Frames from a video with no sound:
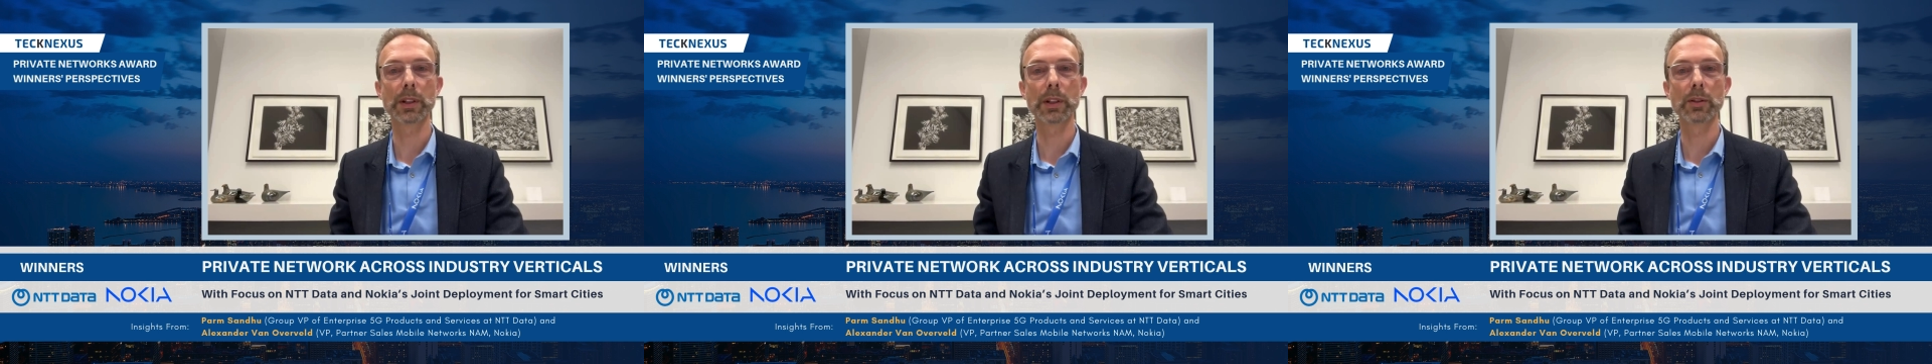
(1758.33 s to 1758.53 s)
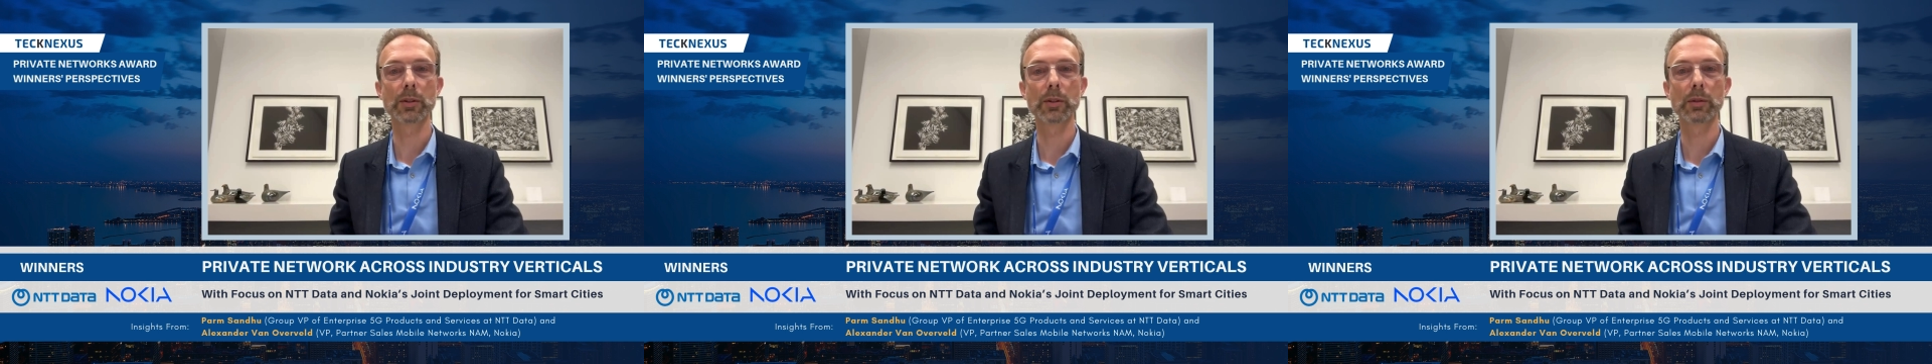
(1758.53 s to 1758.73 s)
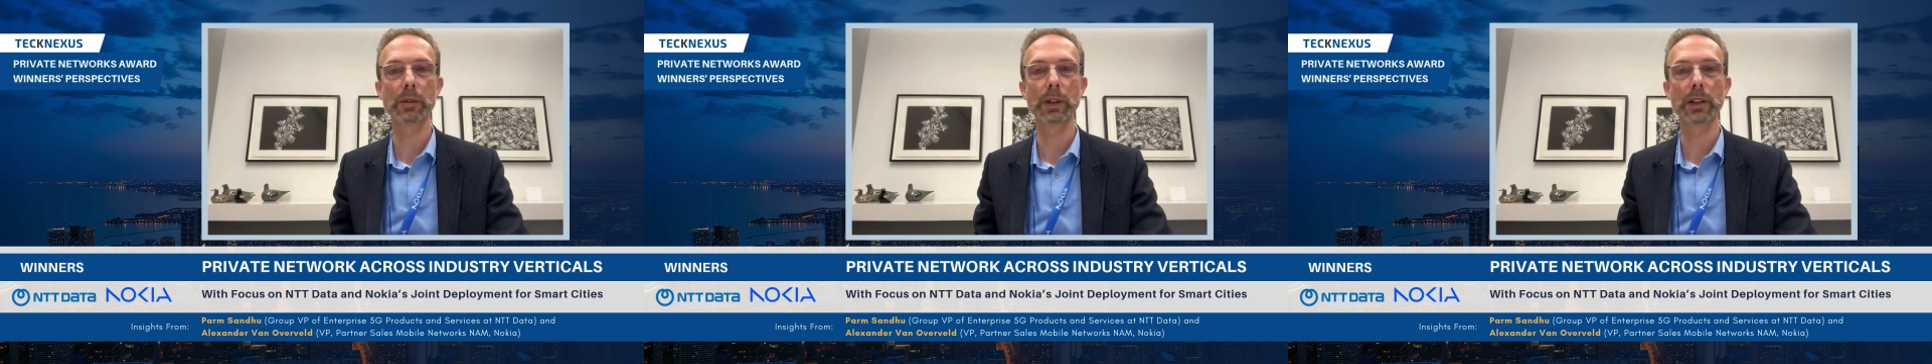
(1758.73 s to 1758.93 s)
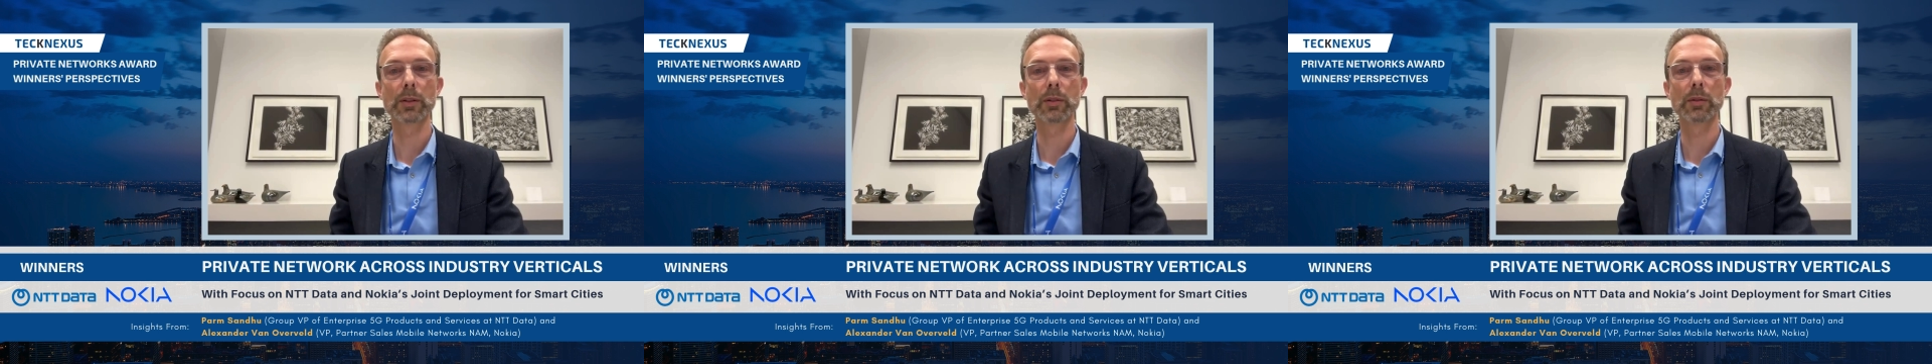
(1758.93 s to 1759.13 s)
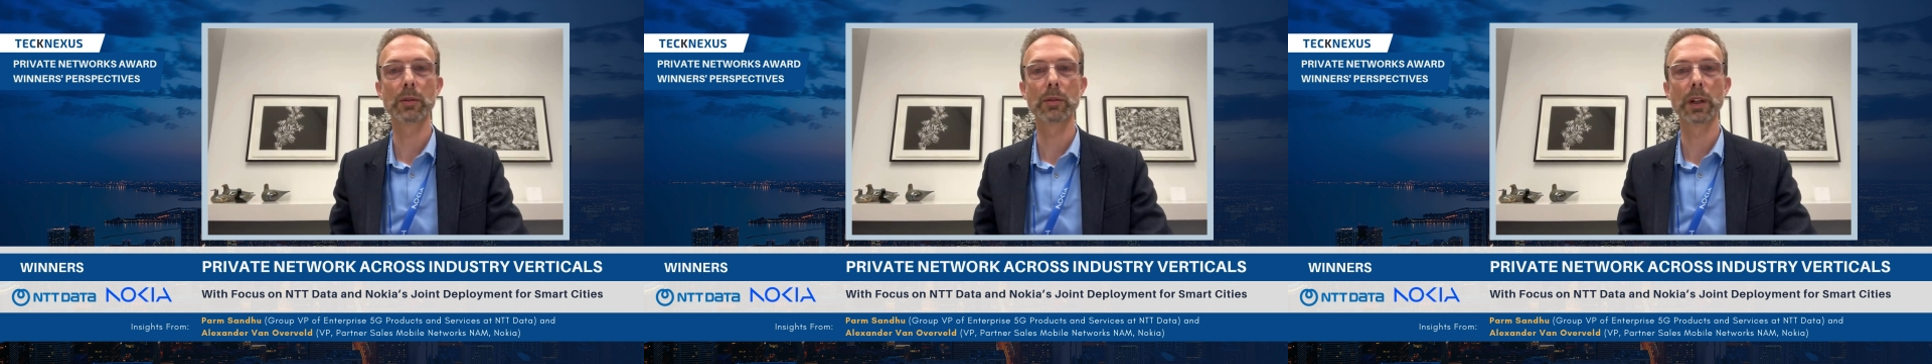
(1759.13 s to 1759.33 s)

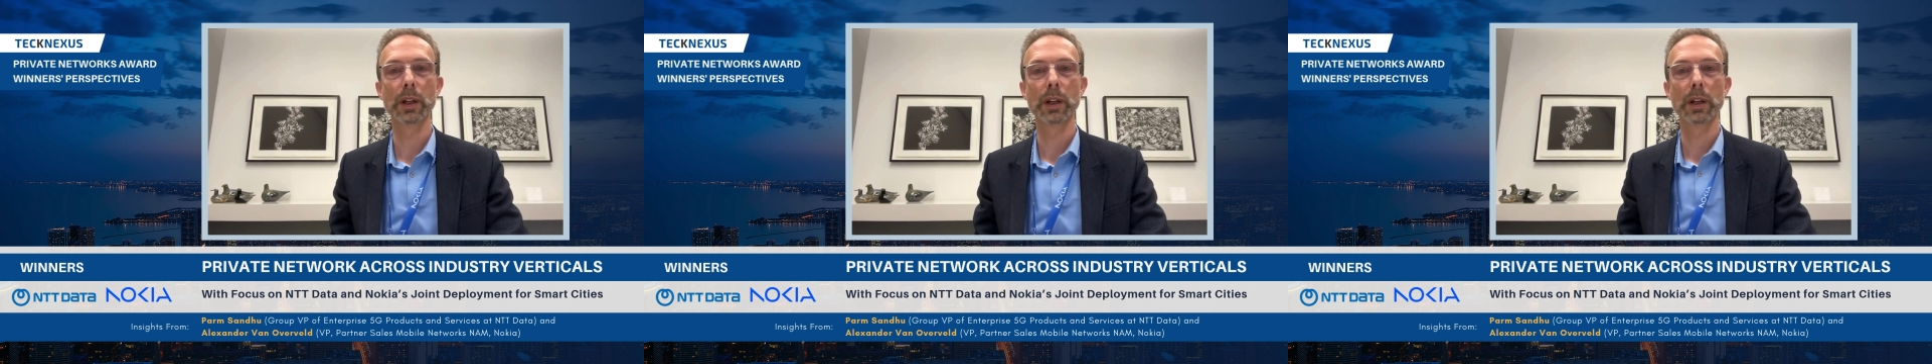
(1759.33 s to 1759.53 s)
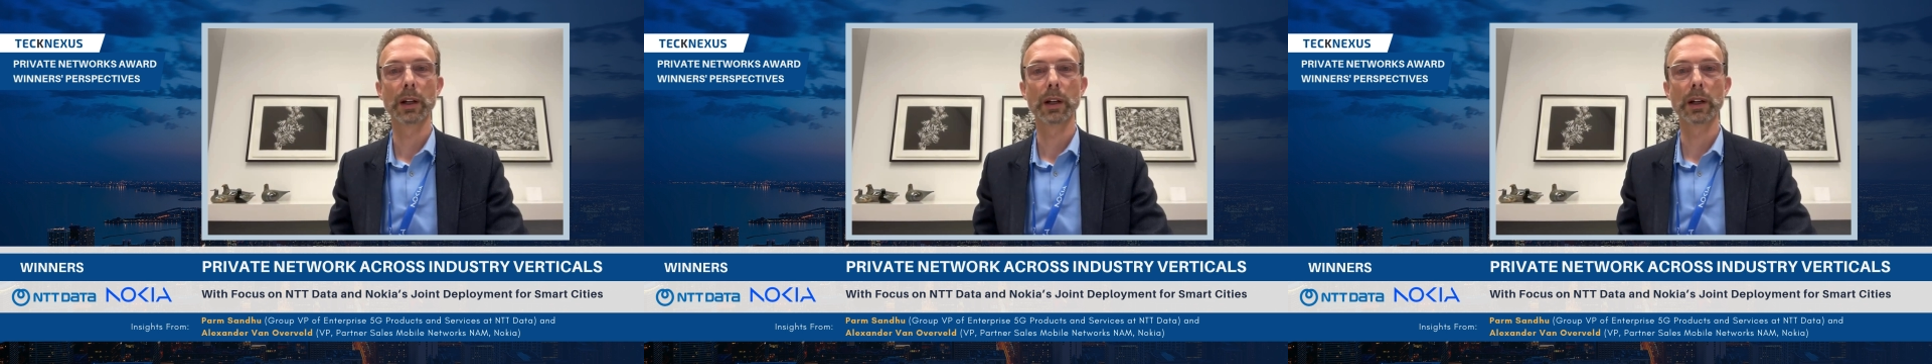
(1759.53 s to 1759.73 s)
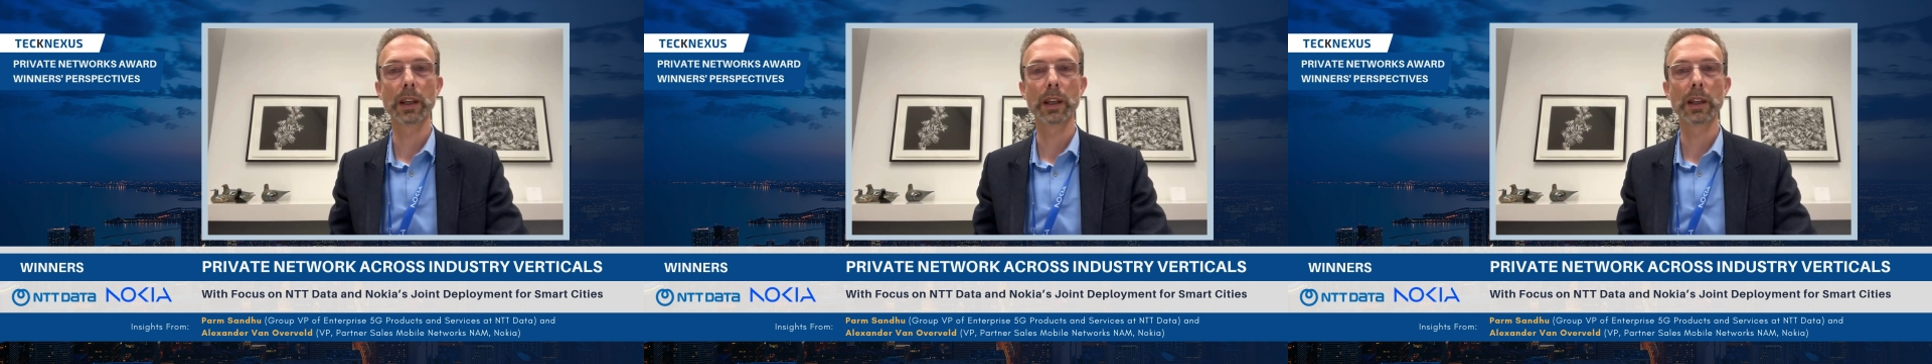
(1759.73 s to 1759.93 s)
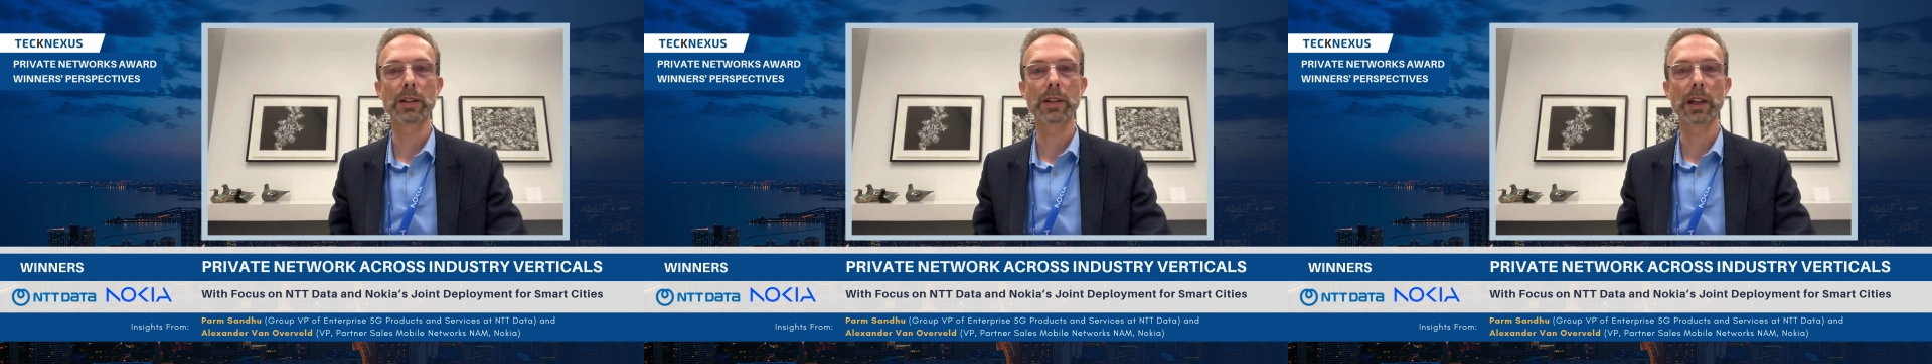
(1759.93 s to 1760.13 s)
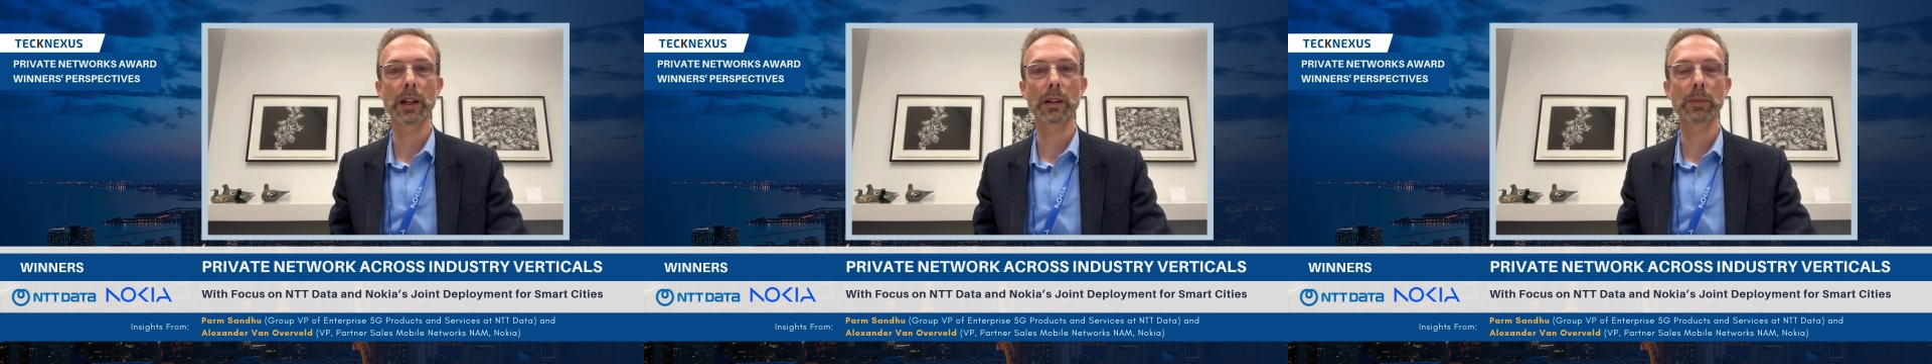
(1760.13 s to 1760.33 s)
into our key
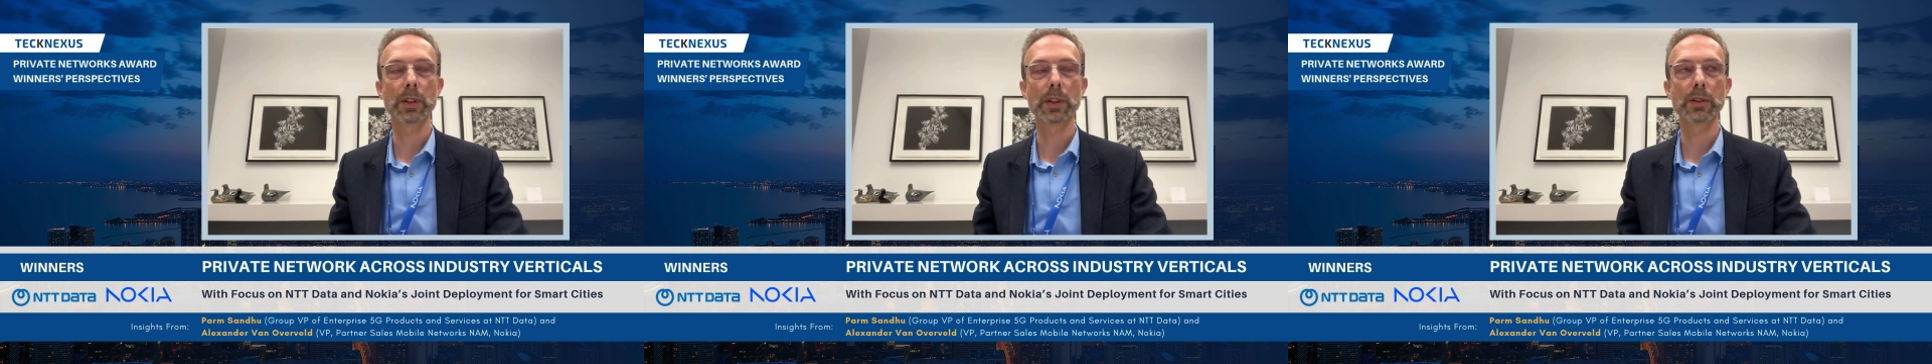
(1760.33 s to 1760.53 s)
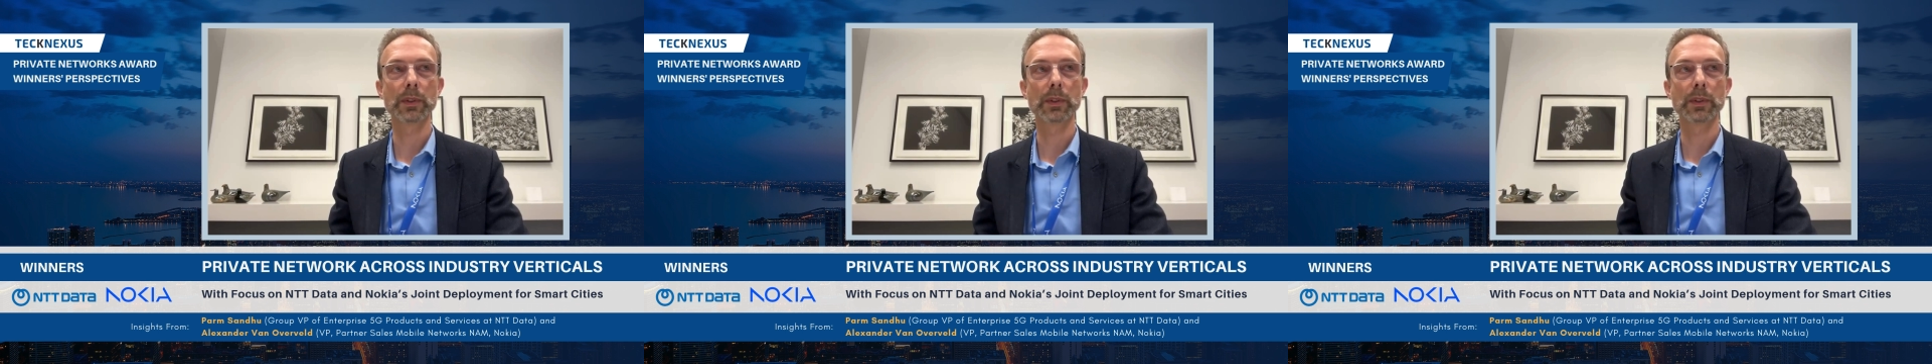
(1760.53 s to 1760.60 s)
segments.